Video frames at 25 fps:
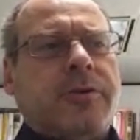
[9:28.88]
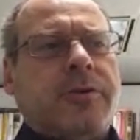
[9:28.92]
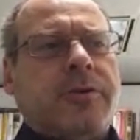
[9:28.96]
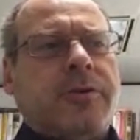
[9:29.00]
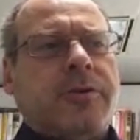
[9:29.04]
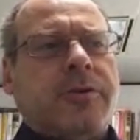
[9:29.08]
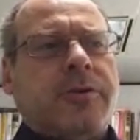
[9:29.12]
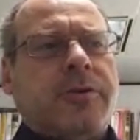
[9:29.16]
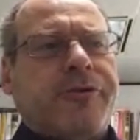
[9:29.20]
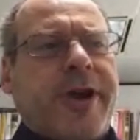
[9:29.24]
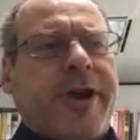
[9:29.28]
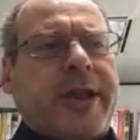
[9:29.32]

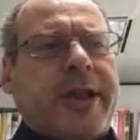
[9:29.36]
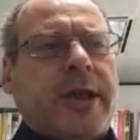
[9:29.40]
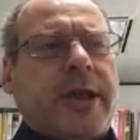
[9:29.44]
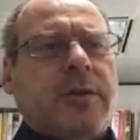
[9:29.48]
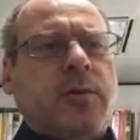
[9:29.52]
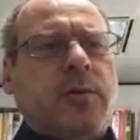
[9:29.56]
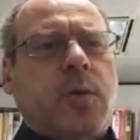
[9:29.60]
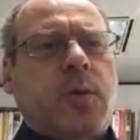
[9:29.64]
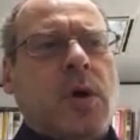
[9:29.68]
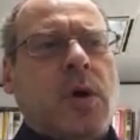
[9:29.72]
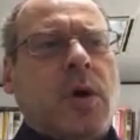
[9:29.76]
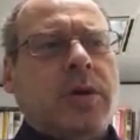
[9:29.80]
granite
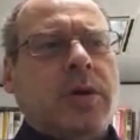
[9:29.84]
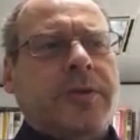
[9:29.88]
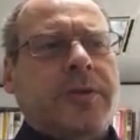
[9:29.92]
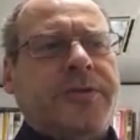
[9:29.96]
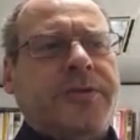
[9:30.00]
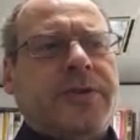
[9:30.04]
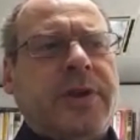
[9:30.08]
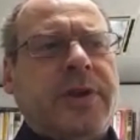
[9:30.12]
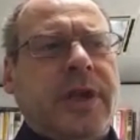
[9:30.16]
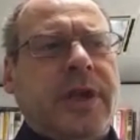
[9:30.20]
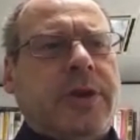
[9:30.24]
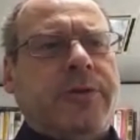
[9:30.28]
wall of
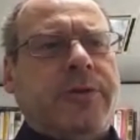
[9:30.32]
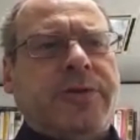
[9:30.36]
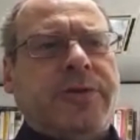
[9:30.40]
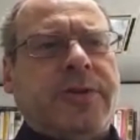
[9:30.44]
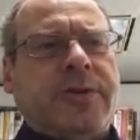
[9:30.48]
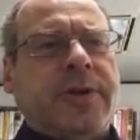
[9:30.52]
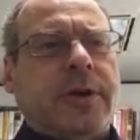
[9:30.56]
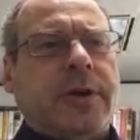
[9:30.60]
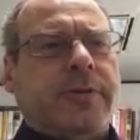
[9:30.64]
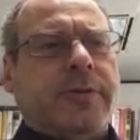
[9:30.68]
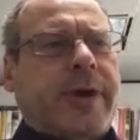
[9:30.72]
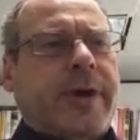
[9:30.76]

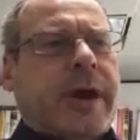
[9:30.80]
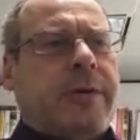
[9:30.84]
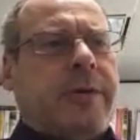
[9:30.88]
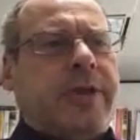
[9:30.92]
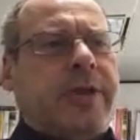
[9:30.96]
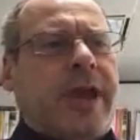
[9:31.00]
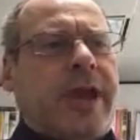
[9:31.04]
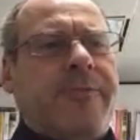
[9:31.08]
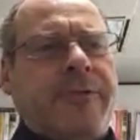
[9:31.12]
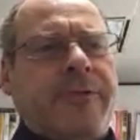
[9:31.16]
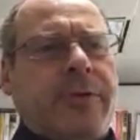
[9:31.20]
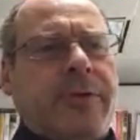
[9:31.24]
secrecy
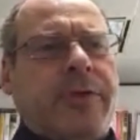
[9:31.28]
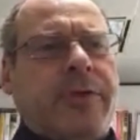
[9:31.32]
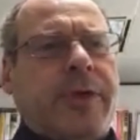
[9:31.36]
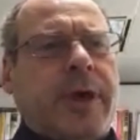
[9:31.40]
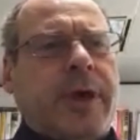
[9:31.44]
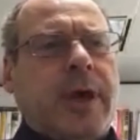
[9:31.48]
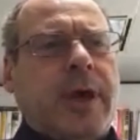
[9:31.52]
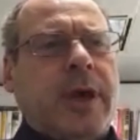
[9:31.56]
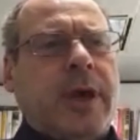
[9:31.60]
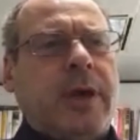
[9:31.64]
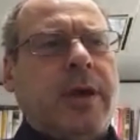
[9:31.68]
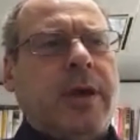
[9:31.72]
around
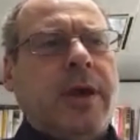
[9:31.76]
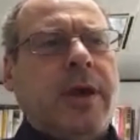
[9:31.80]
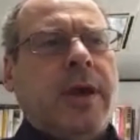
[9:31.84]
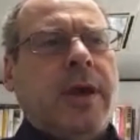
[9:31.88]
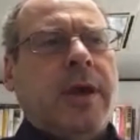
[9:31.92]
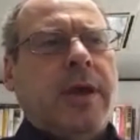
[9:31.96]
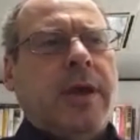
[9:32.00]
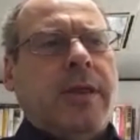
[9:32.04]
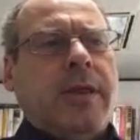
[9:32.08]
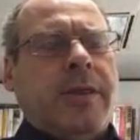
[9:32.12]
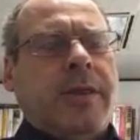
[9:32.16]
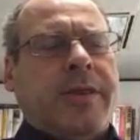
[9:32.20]
everything
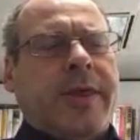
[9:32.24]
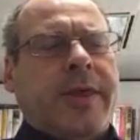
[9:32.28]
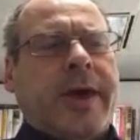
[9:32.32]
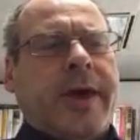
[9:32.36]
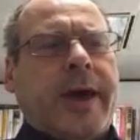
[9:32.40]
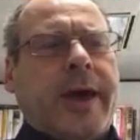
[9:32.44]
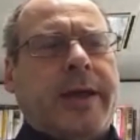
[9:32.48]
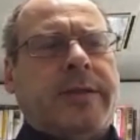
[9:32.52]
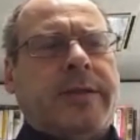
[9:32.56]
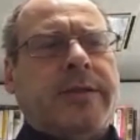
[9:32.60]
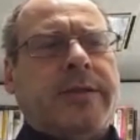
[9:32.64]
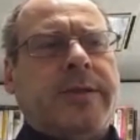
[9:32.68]

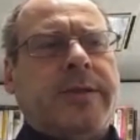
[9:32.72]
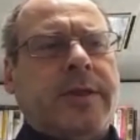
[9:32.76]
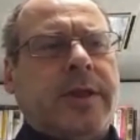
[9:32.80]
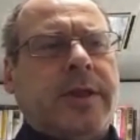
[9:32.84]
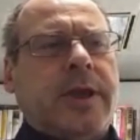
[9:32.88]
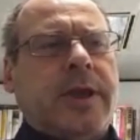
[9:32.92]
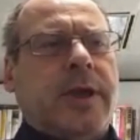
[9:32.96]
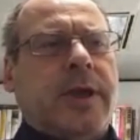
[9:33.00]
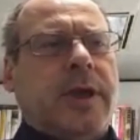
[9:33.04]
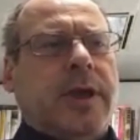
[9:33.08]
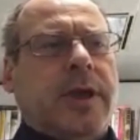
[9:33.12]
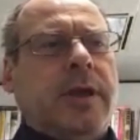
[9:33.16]
that
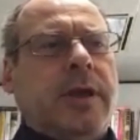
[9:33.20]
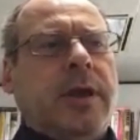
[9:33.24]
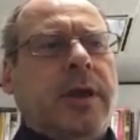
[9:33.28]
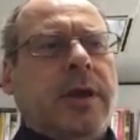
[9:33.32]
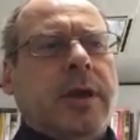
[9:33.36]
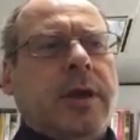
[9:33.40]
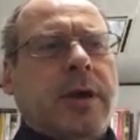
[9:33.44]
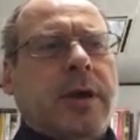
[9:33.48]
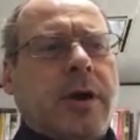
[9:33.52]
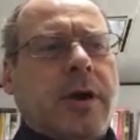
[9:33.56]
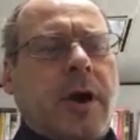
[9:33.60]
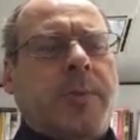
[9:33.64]
the
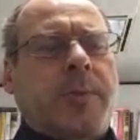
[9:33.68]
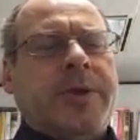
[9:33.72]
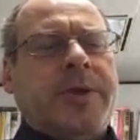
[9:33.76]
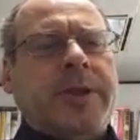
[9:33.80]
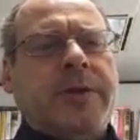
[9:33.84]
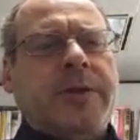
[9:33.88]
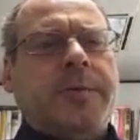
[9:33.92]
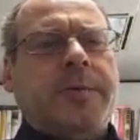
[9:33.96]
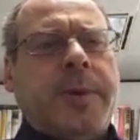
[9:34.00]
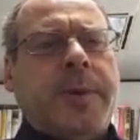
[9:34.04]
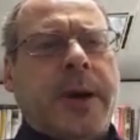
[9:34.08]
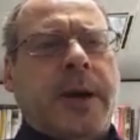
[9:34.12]

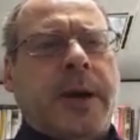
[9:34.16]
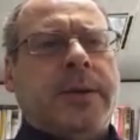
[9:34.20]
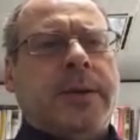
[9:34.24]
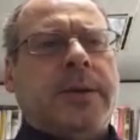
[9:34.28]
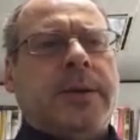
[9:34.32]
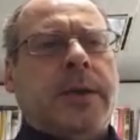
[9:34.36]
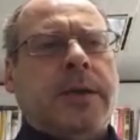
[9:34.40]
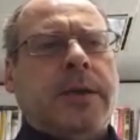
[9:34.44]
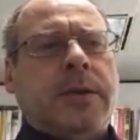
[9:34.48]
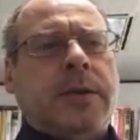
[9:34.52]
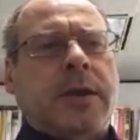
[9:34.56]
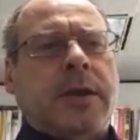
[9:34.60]
Communist
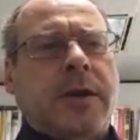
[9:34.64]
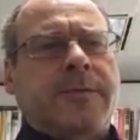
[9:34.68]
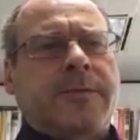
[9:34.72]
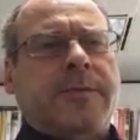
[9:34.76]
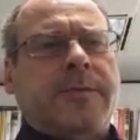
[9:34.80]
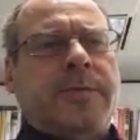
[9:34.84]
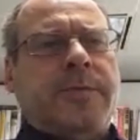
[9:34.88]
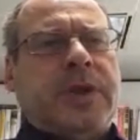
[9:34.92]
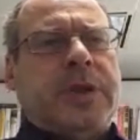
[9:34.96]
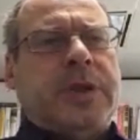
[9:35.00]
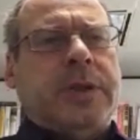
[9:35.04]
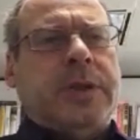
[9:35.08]
Party and
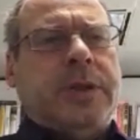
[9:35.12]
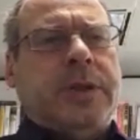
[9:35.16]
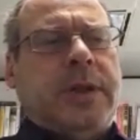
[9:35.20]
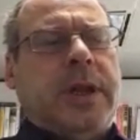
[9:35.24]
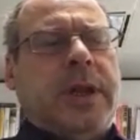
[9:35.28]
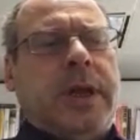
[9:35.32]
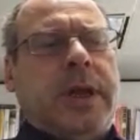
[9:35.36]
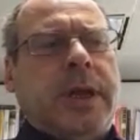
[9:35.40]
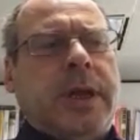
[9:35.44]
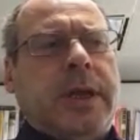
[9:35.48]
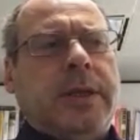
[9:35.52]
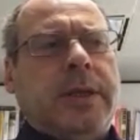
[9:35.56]
government
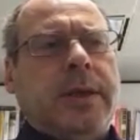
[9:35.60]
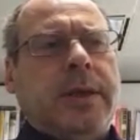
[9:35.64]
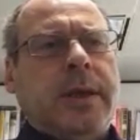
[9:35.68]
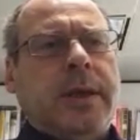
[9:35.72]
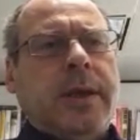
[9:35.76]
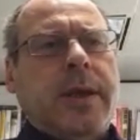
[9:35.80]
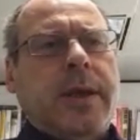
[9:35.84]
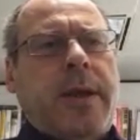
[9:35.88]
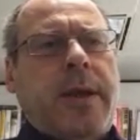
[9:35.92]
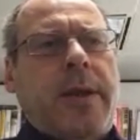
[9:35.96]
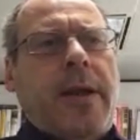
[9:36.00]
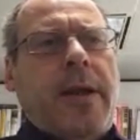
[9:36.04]
did
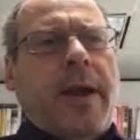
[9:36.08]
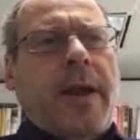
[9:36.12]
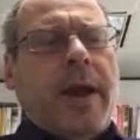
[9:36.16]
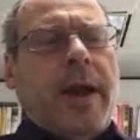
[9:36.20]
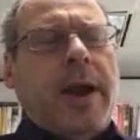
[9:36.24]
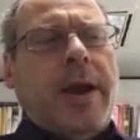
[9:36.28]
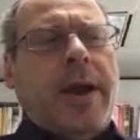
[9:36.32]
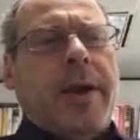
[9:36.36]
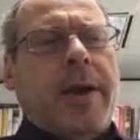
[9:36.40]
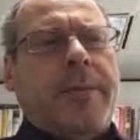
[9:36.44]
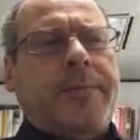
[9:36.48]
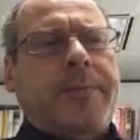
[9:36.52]

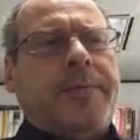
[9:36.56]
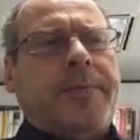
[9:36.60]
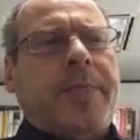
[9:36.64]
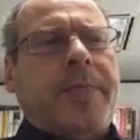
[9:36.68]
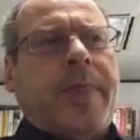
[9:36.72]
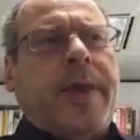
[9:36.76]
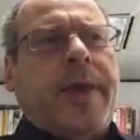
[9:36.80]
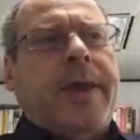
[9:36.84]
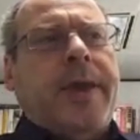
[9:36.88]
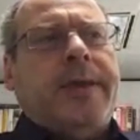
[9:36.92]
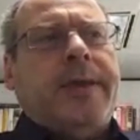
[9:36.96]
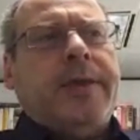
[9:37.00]

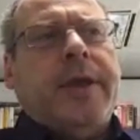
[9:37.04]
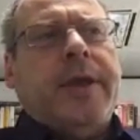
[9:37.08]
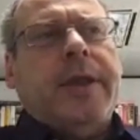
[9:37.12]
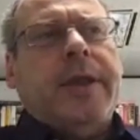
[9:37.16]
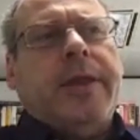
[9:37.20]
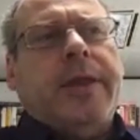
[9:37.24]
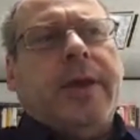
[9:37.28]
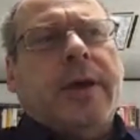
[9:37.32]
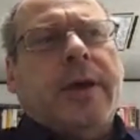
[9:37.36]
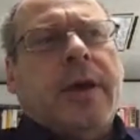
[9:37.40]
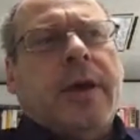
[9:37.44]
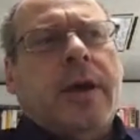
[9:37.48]

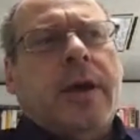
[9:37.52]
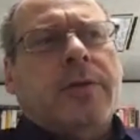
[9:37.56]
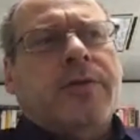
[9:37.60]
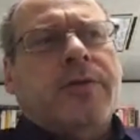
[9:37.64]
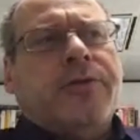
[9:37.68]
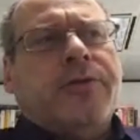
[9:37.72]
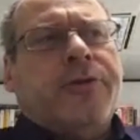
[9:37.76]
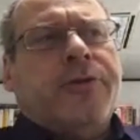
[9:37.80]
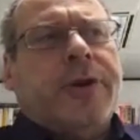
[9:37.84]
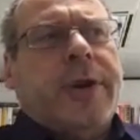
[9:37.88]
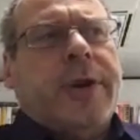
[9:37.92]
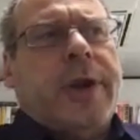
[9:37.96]
in the
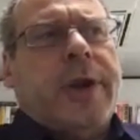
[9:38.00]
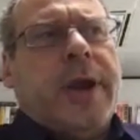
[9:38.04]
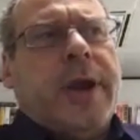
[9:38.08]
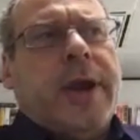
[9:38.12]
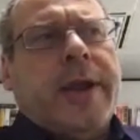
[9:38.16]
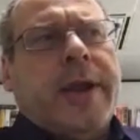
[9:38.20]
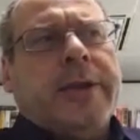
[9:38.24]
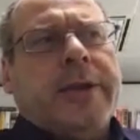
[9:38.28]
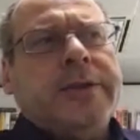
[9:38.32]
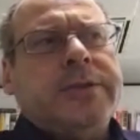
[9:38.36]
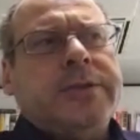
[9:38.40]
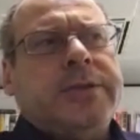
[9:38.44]
country.
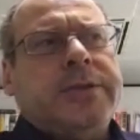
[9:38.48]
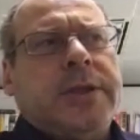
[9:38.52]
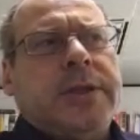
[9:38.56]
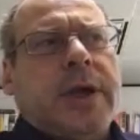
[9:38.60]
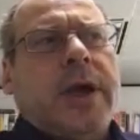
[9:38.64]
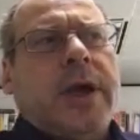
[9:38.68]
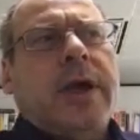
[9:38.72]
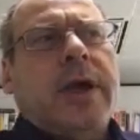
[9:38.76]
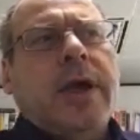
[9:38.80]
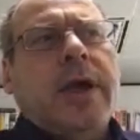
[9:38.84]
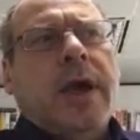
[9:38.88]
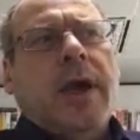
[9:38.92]
And
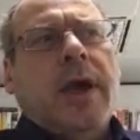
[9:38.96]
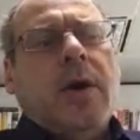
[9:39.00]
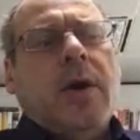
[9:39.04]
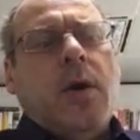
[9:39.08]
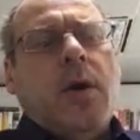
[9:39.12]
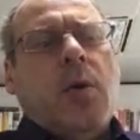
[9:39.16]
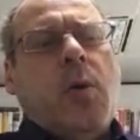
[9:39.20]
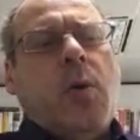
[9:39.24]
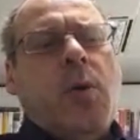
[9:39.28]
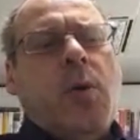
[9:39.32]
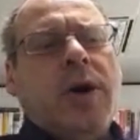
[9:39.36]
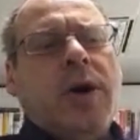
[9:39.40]

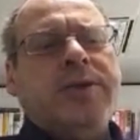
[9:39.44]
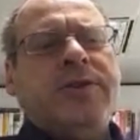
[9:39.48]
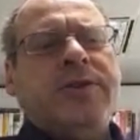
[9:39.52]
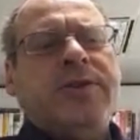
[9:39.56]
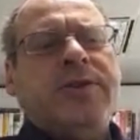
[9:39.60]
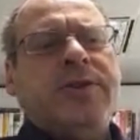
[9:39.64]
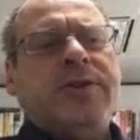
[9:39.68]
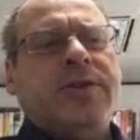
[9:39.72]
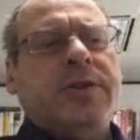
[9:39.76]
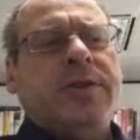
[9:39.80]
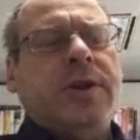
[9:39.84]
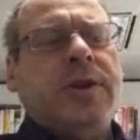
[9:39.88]

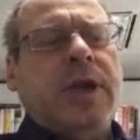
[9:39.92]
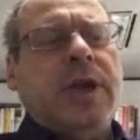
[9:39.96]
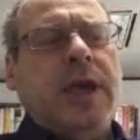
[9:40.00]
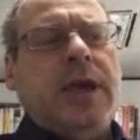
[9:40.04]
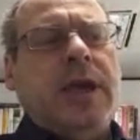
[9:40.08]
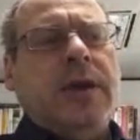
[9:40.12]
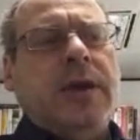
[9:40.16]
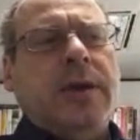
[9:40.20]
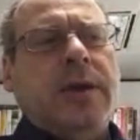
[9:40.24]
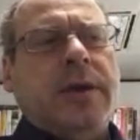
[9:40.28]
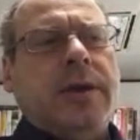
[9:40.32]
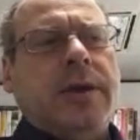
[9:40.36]
once
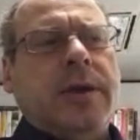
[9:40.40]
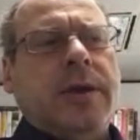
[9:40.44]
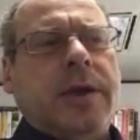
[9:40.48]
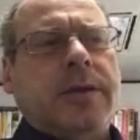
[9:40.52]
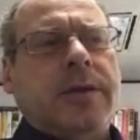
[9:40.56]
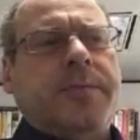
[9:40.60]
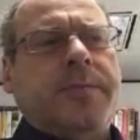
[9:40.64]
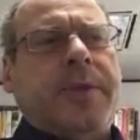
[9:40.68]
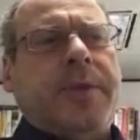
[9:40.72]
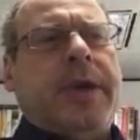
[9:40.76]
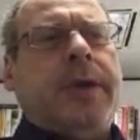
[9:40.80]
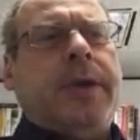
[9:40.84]
he
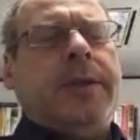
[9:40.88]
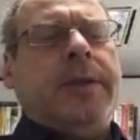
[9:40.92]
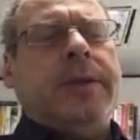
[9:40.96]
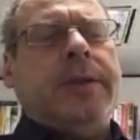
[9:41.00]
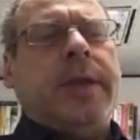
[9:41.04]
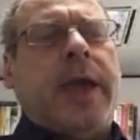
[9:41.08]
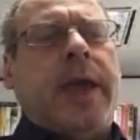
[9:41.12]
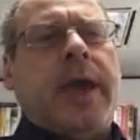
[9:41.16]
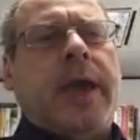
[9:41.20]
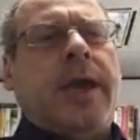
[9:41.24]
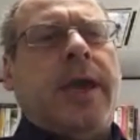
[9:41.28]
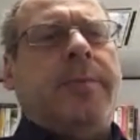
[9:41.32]
had
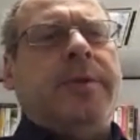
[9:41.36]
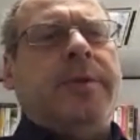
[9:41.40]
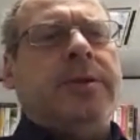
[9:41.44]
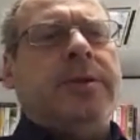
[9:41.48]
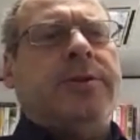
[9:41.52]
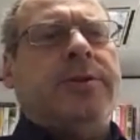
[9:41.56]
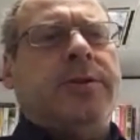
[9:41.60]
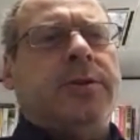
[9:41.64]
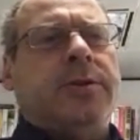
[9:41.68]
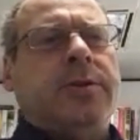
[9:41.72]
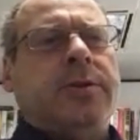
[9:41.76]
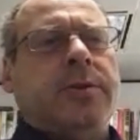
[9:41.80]
been
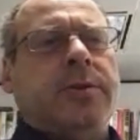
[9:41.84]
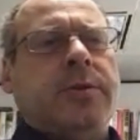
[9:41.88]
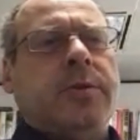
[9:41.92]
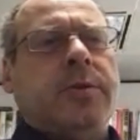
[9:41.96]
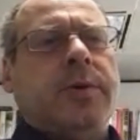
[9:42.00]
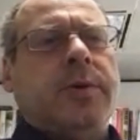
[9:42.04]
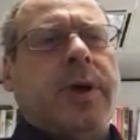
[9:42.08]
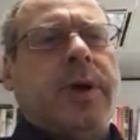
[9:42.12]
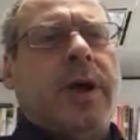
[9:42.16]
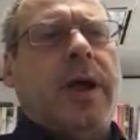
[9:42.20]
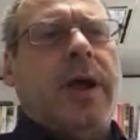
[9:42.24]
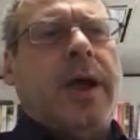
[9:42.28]
able
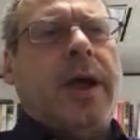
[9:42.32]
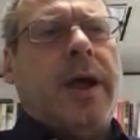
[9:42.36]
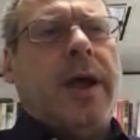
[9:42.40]
to